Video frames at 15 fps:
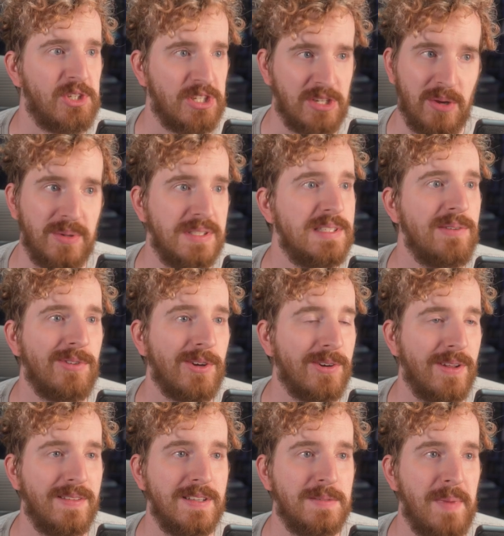which I know is difficult
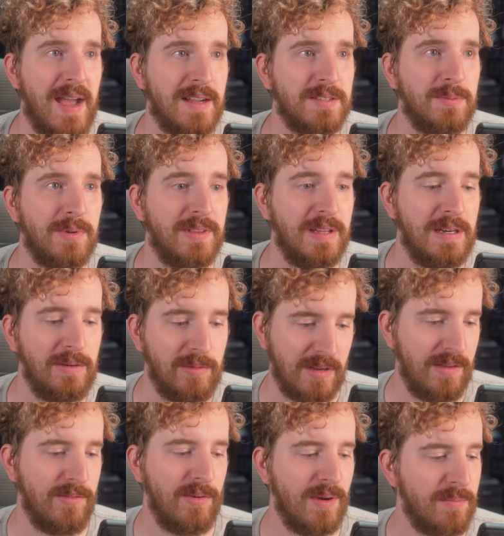on these Macs where they don't
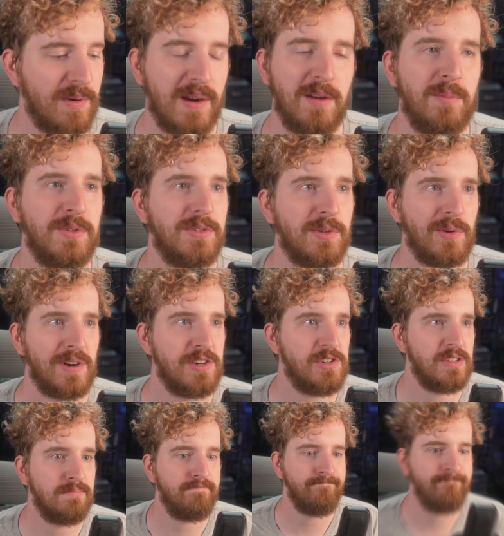give you upgradable
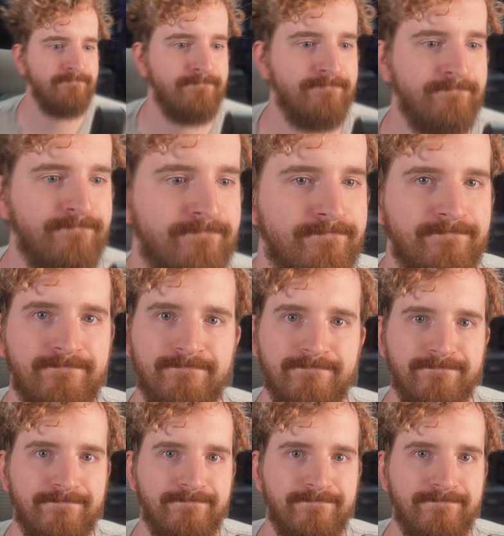storage. All